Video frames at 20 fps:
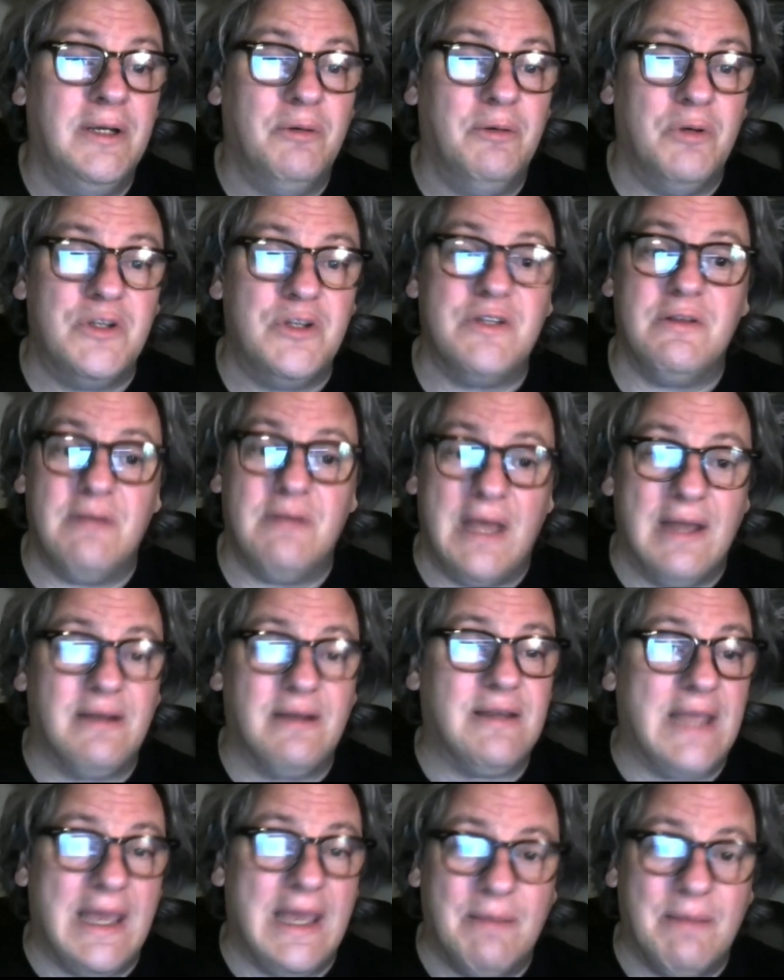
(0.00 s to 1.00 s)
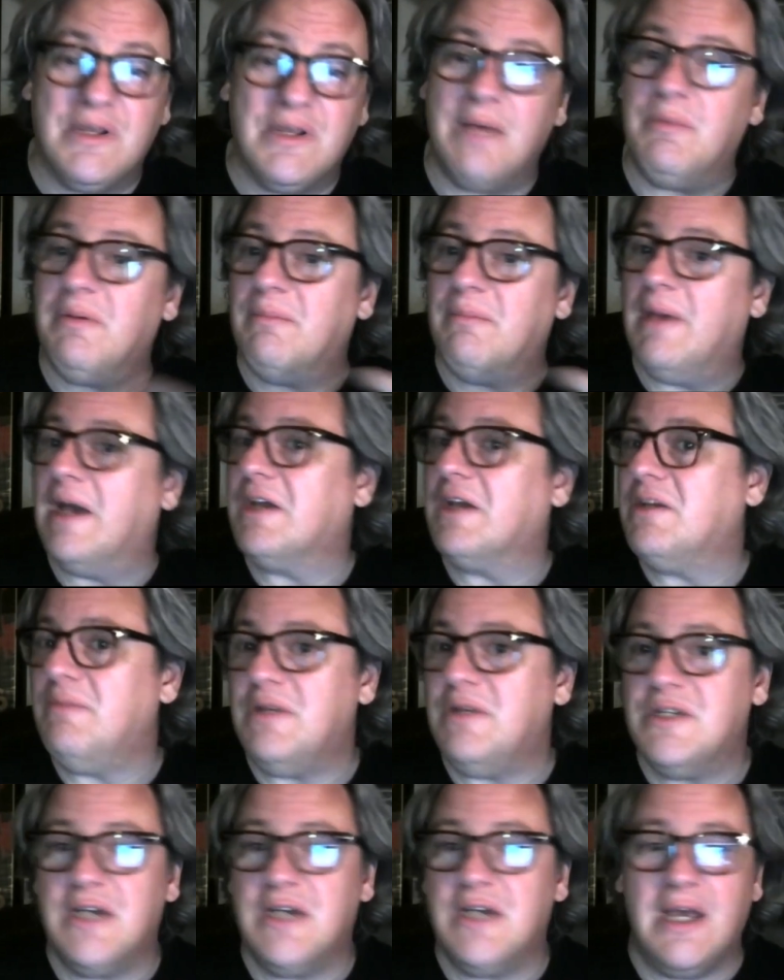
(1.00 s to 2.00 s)
which that kept coming back to
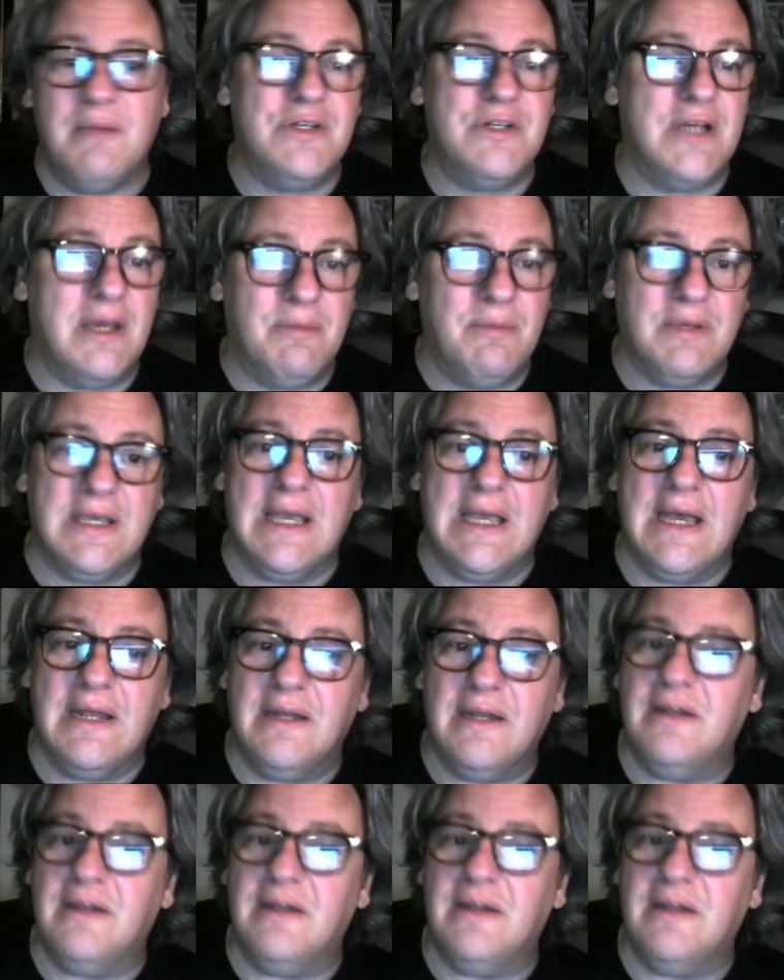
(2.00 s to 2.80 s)
me time and time again.